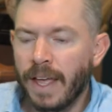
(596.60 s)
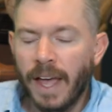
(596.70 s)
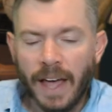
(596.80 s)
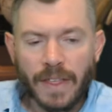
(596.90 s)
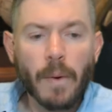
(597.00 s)

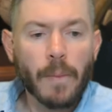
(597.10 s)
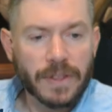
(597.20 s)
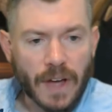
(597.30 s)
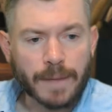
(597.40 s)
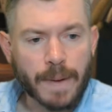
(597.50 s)
And then what we
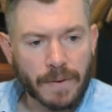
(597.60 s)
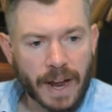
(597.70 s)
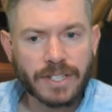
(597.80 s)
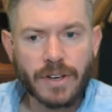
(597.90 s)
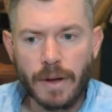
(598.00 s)
talked about, right,
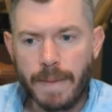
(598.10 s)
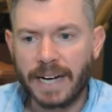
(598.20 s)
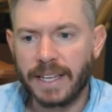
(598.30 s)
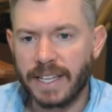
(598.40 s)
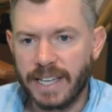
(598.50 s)
is going back
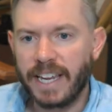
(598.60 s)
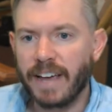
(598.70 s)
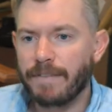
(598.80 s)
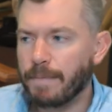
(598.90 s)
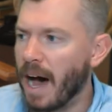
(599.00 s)
to this idea
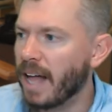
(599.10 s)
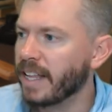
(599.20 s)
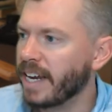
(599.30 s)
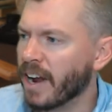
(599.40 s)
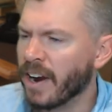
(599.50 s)
of
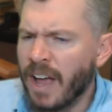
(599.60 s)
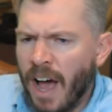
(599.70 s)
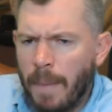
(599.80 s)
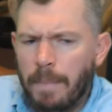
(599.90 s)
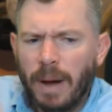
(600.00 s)
pollen here,
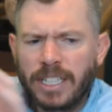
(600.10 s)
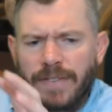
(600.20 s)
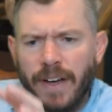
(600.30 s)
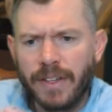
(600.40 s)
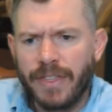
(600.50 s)
a bunch of
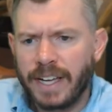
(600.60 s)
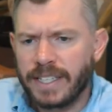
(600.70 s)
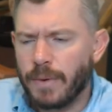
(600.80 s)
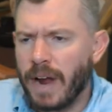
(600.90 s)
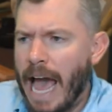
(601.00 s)
other things
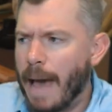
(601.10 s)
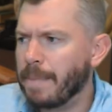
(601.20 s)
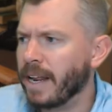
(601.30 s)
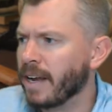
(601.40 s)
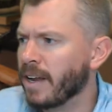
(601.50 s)
that were happening.